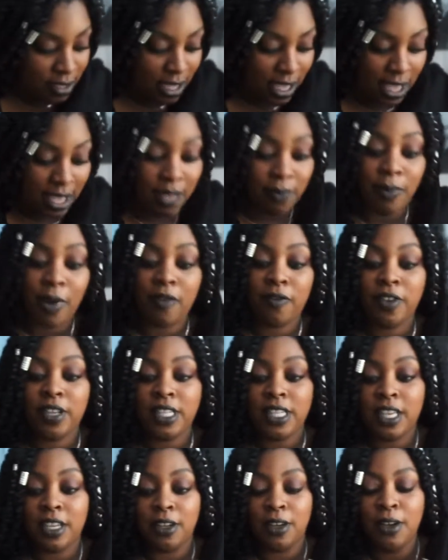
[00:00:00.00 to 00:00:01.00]
and my
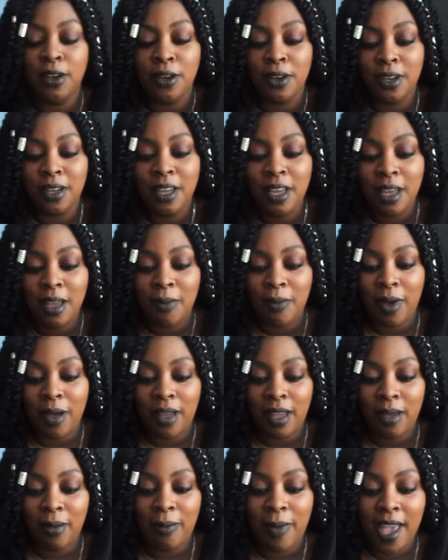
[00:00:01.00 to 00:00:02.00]
retail
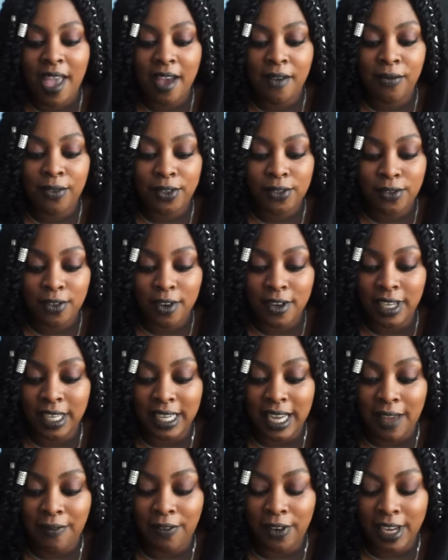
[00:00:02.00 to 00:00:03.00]
my math was wrong, and
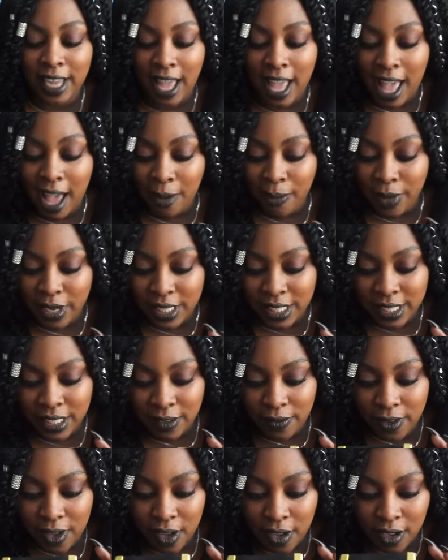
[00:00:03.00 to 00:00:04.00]
I forgot how much
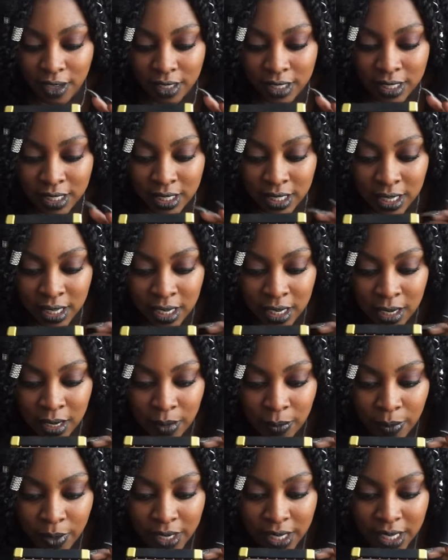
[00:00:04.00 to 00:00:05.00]
stuff costs,
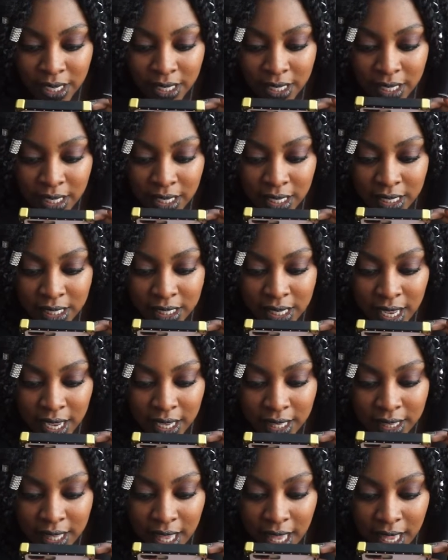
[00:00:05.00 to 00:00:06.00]
but he did say
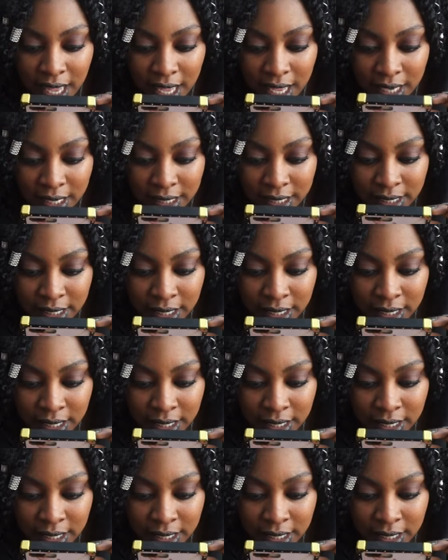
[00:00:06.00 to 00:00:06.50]
that